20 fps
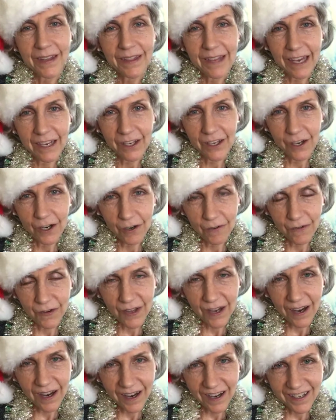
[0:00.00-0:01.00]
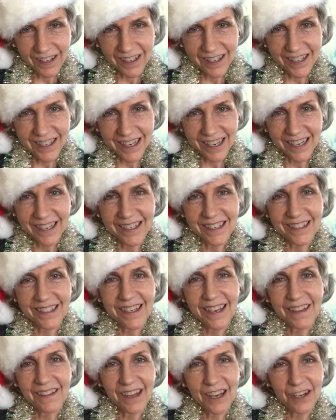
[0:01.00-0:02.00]
that over the
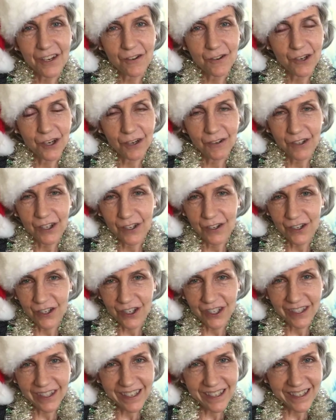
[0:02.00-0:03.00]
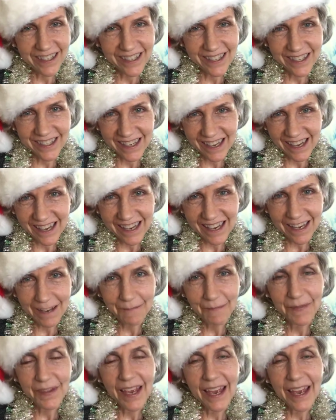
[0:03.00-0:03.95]
holidays that you don't usually see